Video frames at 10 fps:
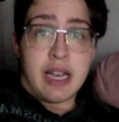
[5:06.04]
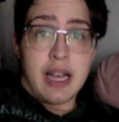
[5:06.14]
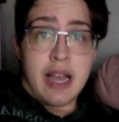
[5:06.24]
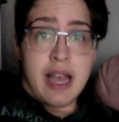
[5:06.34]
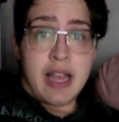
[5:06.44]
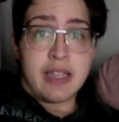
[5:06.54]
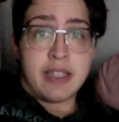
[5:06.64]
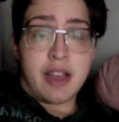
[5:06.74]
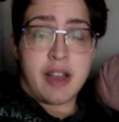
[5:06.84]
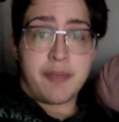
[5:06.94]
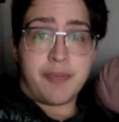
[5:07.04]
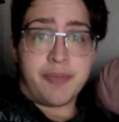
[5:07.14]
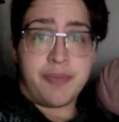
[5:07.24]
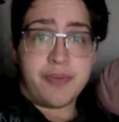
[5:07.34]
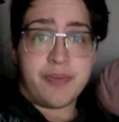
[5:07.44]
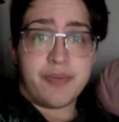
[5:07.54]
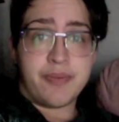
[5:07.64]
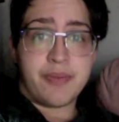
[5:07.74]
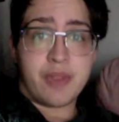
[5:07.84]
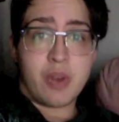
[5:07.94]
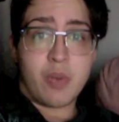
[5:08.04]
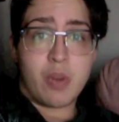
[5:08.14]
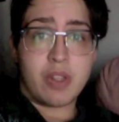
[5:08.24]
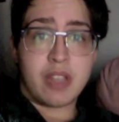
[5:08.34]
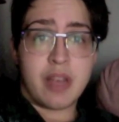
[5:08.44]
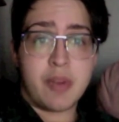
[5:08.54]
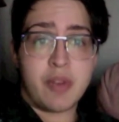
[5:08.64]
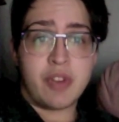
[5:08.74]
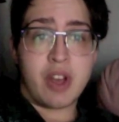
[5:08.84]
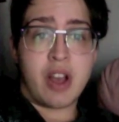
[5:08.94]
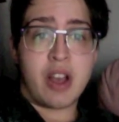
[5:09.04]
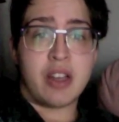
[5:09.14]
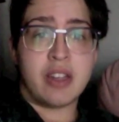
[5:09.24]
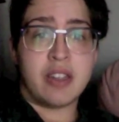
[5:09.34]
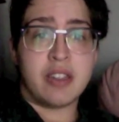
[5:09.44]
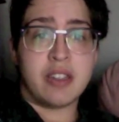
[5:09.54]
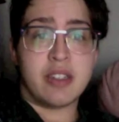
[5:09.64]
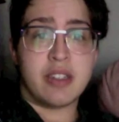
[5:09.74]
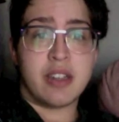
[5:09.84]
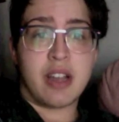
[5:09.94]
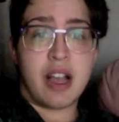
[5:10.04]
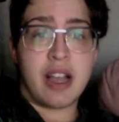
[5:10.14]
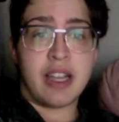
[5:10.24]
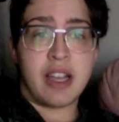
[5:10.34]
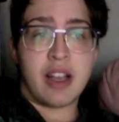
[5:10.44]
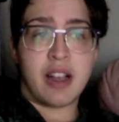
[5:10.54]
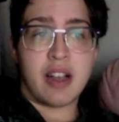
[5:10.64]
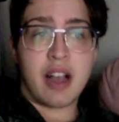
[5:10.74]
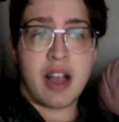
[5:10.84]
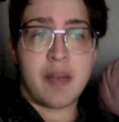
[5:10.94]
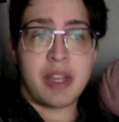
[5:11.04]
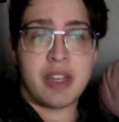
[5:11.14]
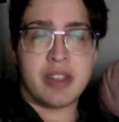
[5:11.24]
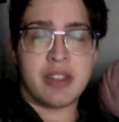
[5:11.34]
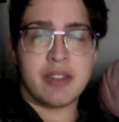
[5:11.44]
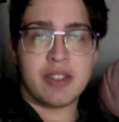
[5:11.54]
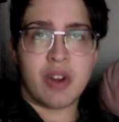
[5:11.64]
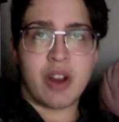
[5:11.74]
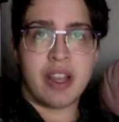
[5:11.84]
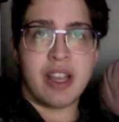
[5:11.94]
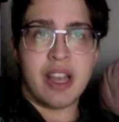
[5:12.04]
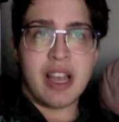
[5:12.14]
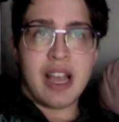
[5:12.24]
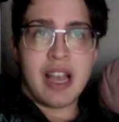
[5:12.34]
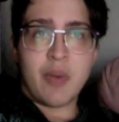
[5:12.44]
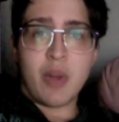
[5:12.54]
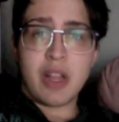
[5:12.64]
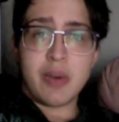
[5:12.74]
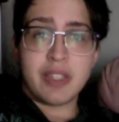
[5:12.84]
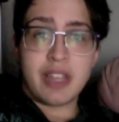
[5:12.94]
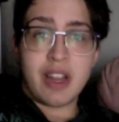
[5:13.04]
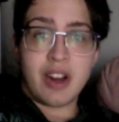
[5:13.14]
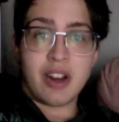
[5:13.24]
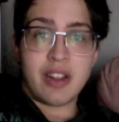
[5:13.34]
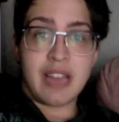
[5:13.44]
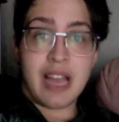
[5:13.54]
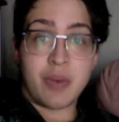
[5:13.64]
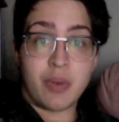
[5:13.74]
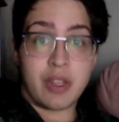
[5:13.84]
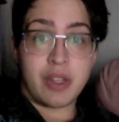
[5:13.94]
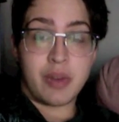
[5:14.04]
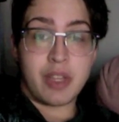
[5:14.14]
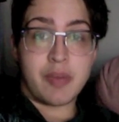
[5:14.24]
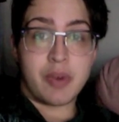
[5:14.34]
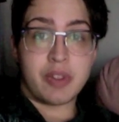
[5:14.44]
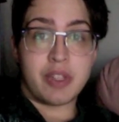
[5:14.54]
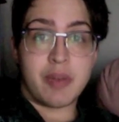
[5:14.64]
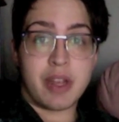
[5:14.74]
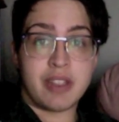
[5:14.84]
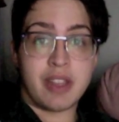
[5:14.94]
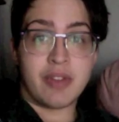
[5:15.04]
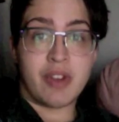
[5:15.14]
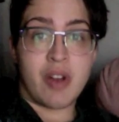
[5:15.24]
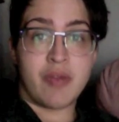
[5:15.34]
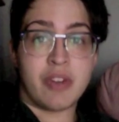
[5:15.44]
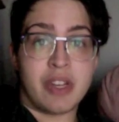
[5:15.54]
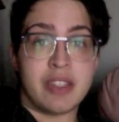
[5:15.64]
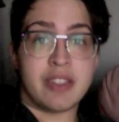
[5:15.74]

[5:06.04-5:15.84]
And once I moved on, and while I was there, that really, really boosted my self-confidence.